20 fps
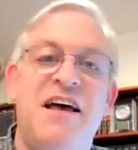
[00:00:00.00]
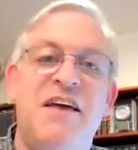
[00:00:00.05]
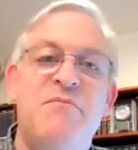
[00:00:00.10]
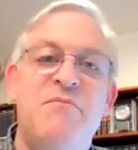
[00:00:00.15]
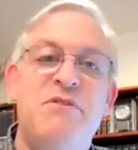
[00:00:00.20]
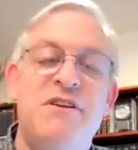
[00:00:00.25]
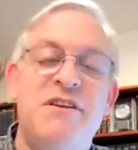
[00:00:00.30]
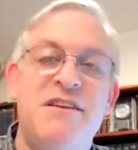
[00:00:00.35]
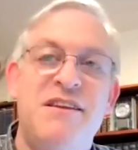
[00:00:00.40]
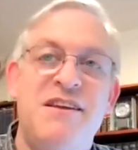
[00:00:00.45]

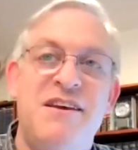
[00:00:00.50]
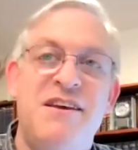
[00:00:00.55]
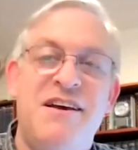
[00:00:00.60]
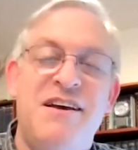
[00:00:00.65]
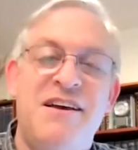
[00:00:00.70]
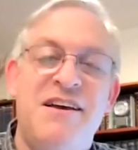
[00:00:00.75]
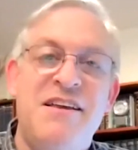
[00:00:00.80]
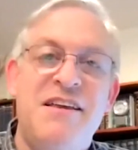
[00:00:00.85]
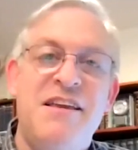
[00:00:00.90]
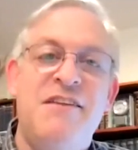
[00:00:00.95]
I've been
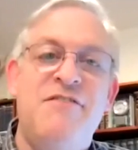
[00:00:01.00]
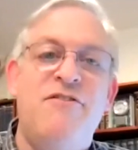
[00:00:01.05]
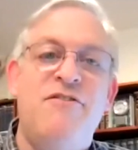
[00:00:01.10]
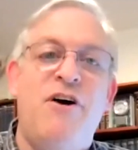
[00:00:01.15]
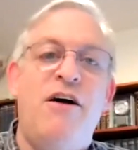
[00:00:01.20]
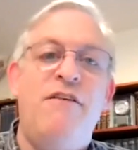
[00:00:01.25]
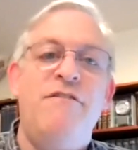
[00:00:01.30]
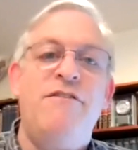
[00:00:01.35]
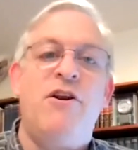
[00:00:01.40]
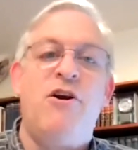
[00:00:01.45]
uh,
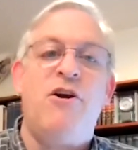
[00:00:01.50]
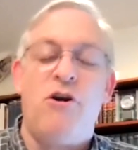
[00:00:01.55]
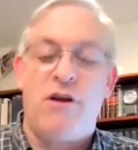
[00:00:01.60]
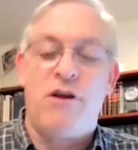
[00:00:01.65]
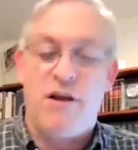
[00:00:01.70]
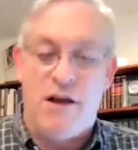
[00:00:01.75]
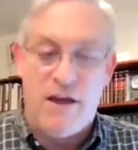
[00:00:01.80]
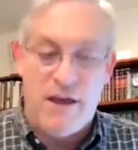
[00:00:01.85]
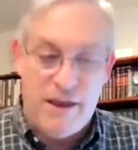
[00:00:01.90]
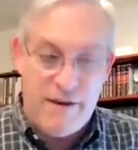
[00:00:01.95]
involved in
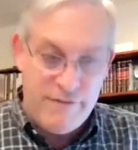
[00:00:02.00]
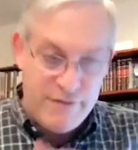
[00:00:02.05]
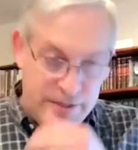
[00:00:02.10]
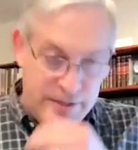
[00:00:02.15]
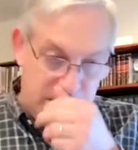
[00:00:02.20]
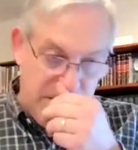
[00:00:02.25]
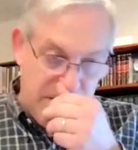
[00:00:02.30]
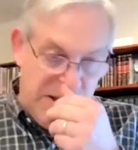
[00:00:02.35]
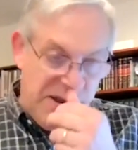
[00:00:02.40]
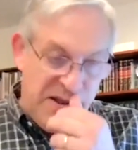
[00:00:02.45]

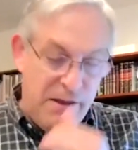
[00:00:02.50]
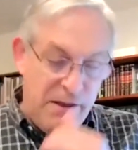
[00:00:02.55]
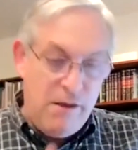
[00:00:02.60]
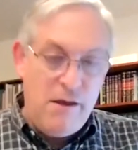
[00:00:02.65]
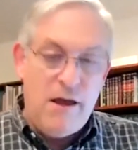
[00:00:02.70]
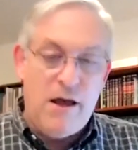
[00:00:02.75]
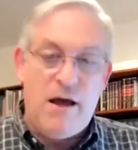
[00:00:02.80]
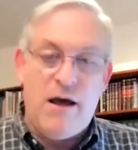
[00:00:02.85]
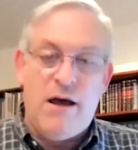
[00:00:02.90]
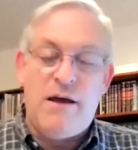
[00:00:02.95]
archives
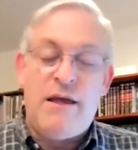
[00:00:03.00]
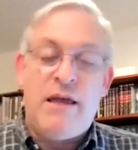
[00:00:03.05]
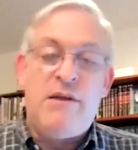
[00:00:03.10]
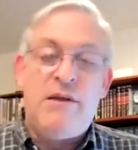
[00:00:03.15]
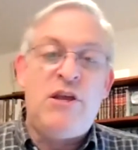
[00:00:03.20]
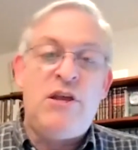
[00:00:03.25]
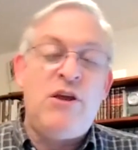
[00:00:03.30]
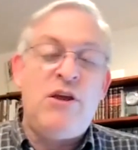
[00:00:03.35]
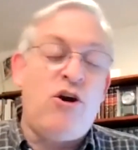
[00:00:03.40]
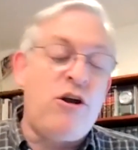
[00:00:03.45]
uh,
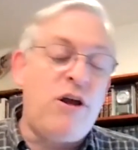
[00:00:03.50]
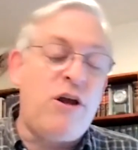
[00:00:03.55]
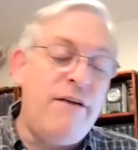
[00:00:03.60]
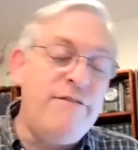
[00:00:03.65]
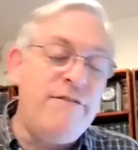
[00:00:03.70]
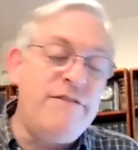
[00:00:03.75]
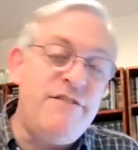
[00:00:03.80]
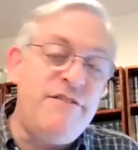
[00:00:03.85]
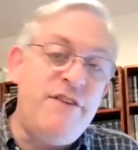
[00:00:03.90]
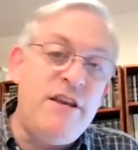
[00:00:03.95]

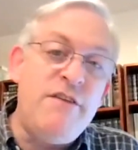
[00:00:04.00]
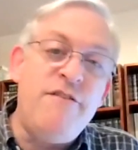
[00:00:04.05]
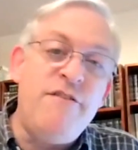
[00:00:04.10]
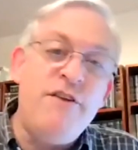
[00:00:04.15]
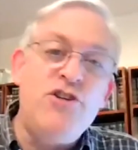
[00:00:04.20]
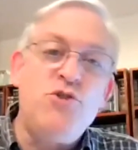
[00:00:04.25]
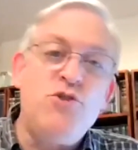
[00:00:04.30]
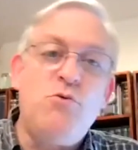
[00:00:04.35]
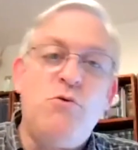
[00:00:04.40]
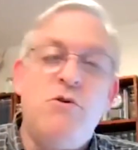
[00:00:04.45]
archives of
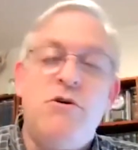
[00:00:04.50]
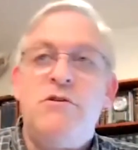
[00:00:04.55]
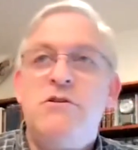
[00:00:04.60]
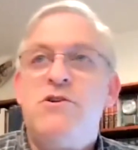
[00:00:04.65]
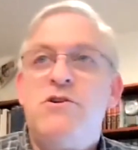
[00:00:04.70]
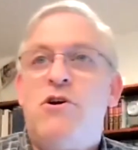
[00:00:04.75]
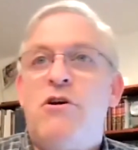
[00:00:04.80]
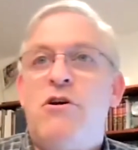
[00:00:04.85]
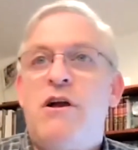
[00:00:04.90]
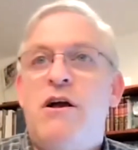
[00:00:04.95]

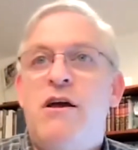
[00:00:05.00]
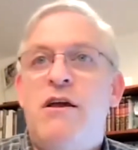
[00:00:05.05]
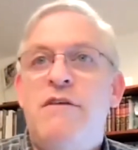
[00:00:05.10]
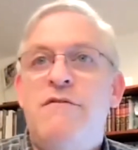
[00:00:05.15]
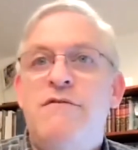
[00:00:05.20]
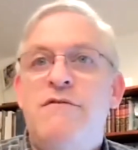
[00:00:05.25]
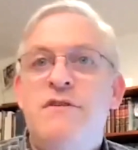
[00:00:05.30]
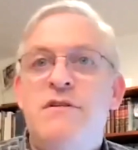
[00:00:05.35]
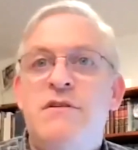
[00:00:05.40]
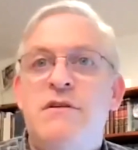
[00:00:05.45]
individuals,
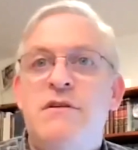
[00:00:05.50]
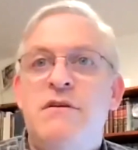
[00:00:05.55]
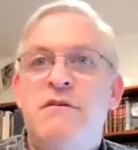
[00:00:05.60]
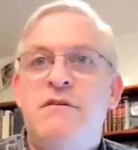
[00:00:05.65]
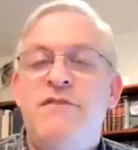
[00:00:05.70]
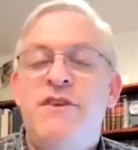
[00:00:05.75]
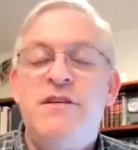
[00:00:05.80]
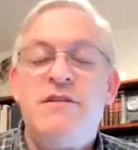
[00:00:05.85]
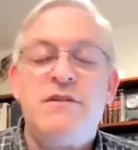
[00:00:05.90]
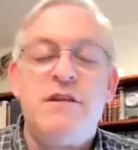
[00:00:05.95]
archives
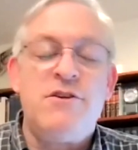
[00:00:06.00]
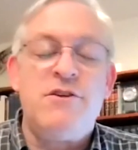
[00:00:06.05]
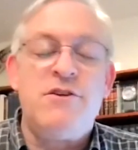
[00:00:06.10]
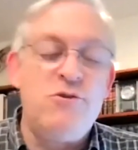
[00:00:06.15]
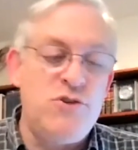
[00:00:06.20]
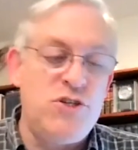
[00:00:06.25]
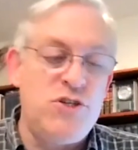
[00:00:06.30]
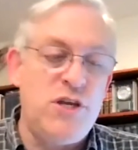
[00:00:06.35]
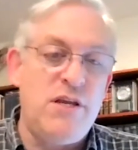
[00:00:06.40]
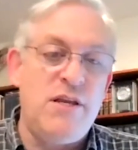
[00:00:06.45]
of
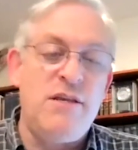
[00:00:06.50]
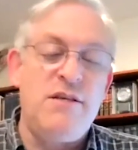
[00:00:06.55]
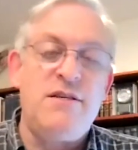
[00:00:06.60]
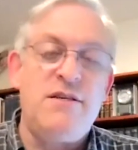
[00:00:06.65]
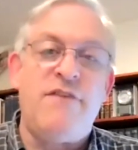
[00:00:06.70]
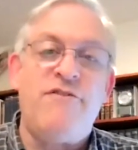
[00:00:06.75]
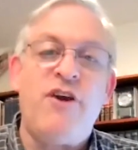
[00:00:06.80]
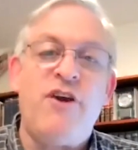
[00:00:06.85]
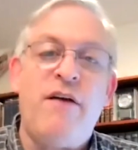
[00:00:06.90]
institutions.